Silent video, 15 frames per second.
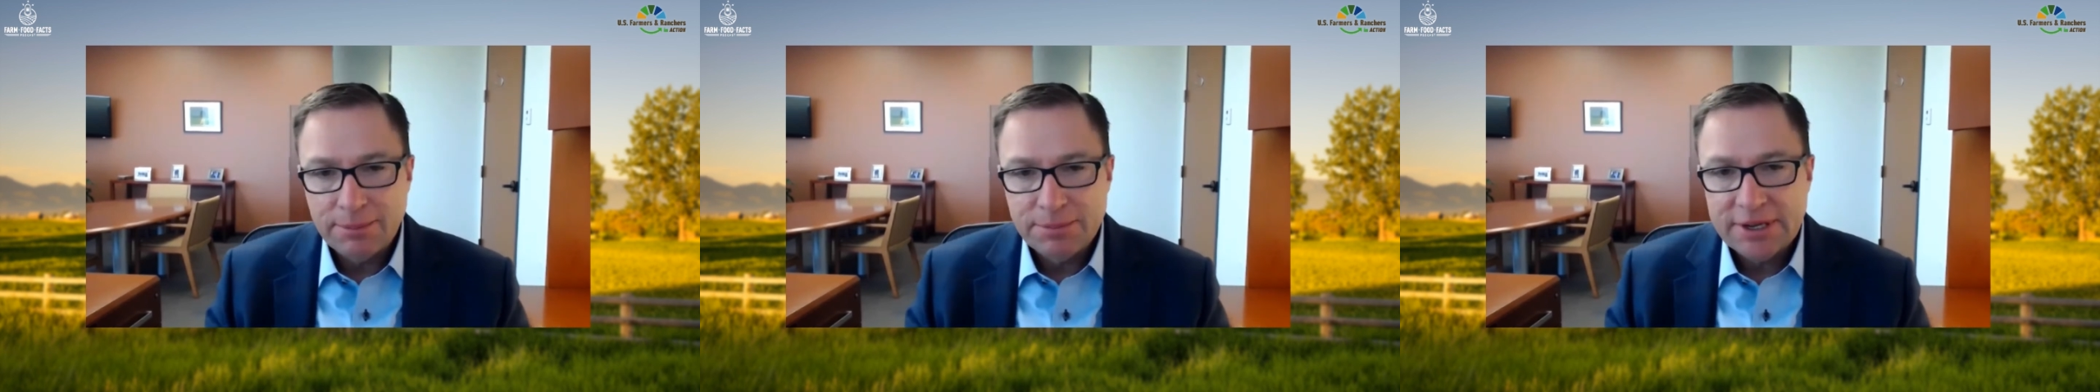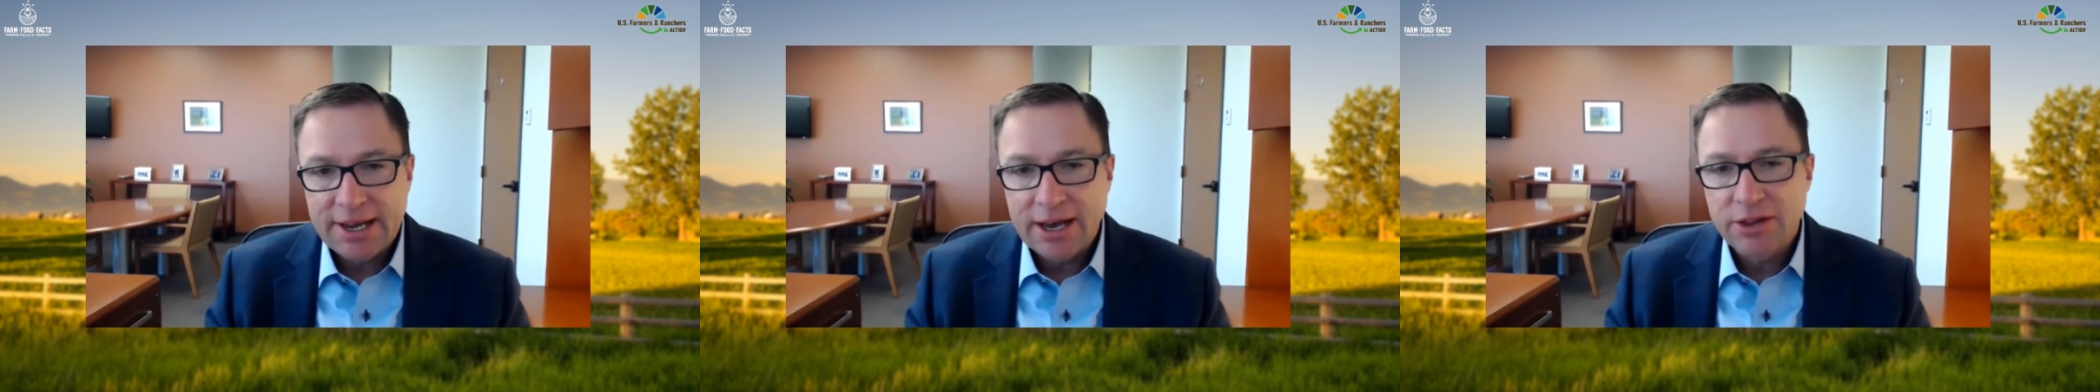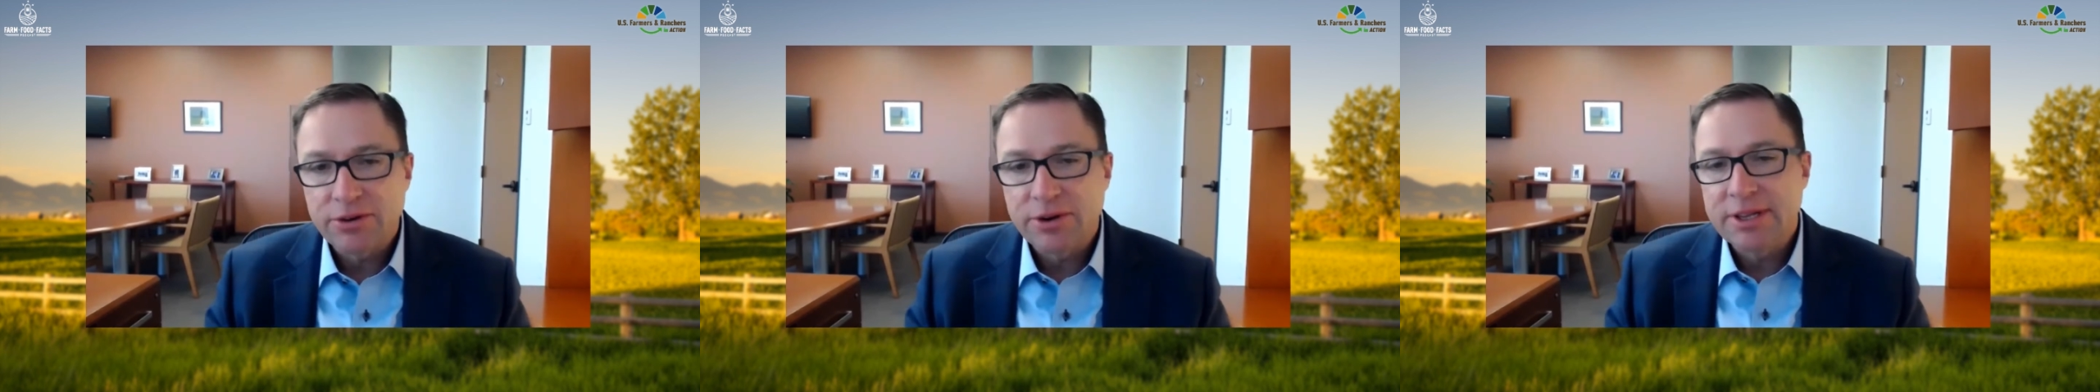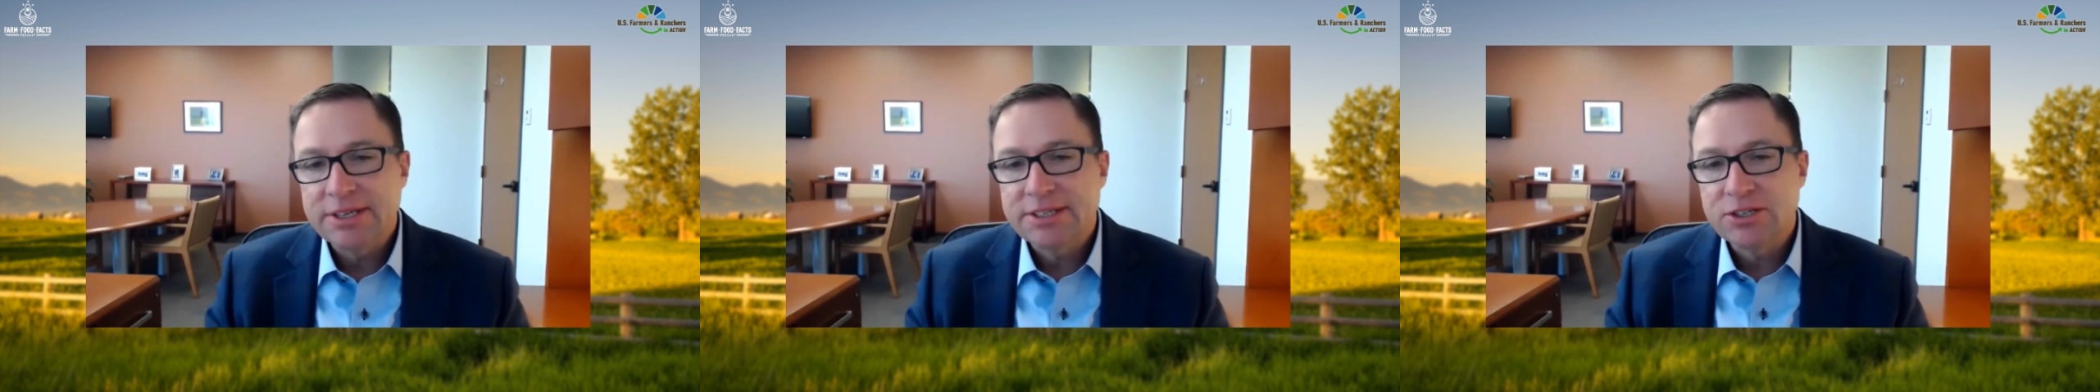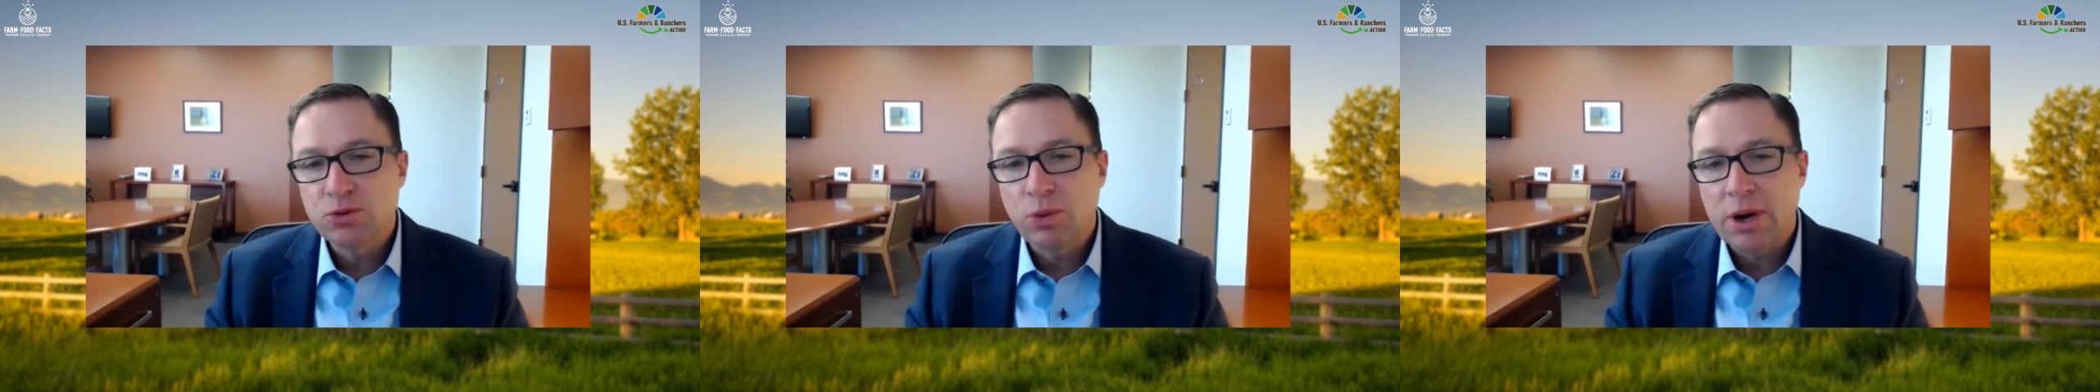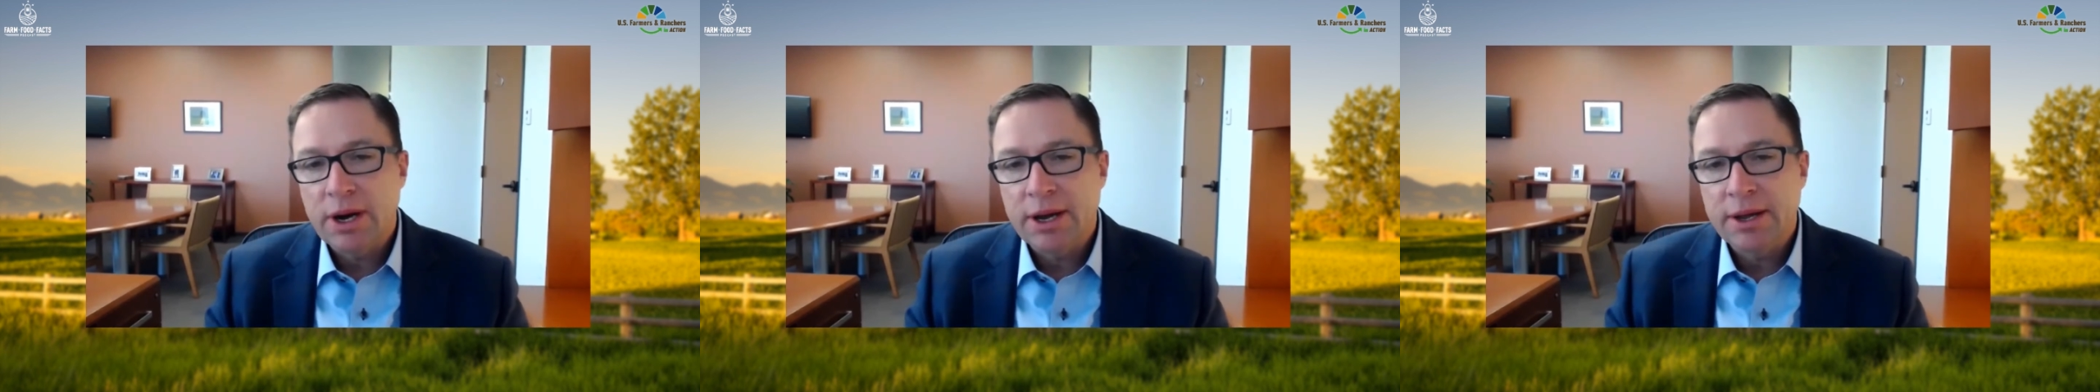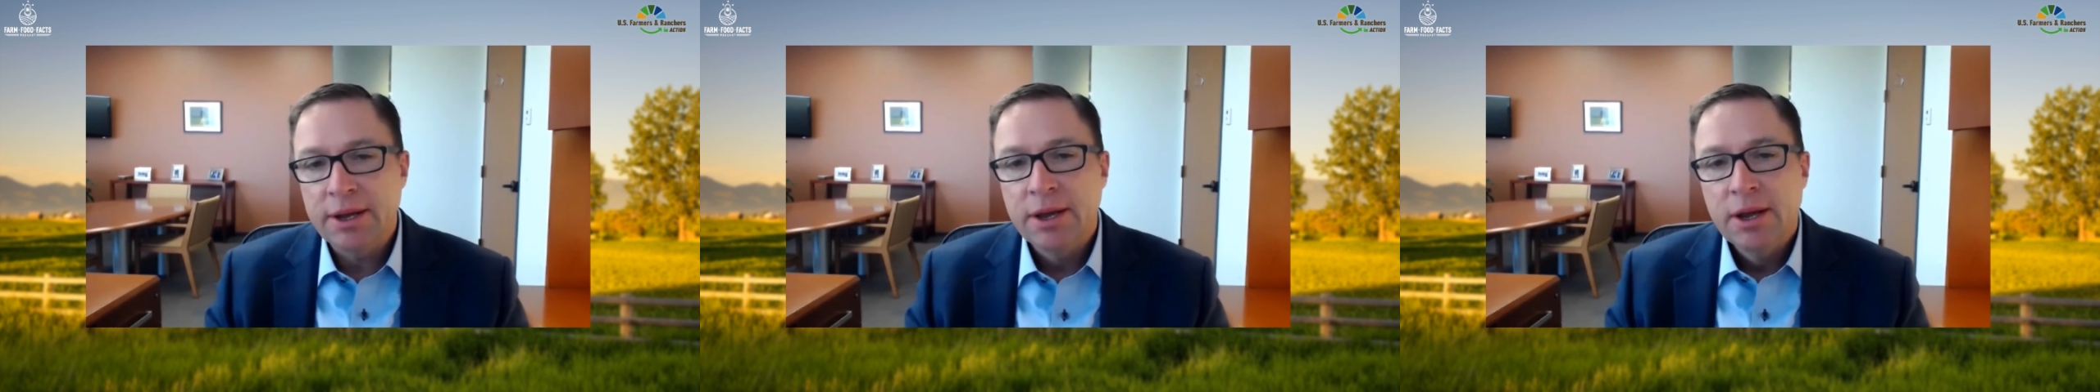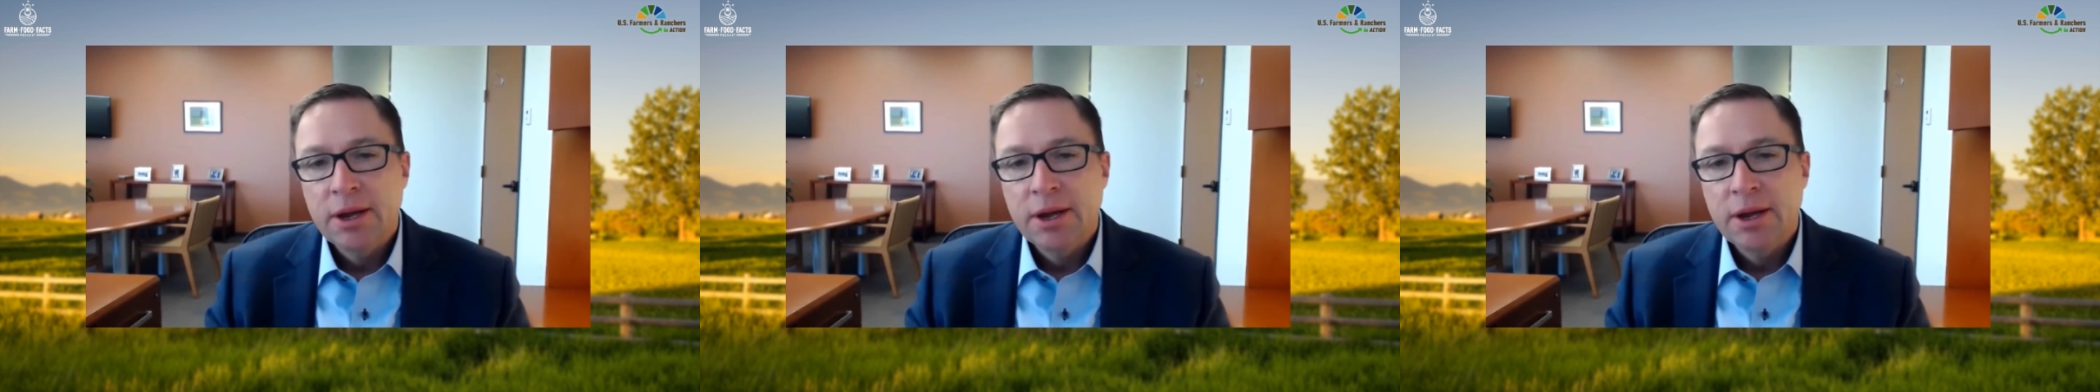together. And this is why